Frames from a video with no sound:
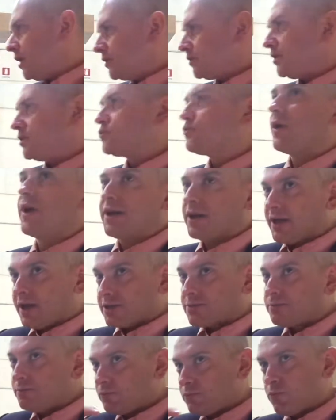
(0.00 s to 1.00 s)
this one got
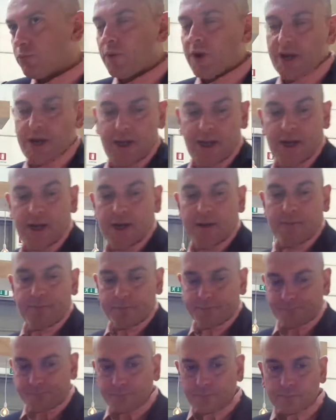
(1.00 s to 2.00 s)
1 year,
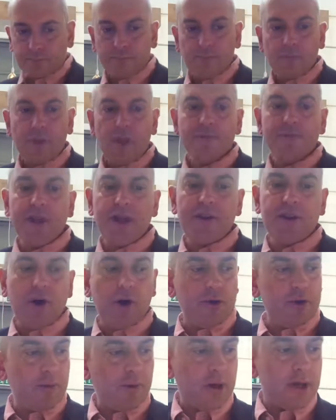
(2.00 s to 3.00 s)
then the
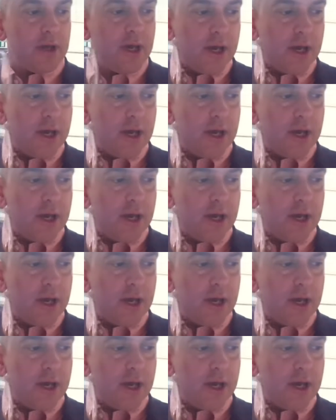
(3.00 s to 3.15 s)
other one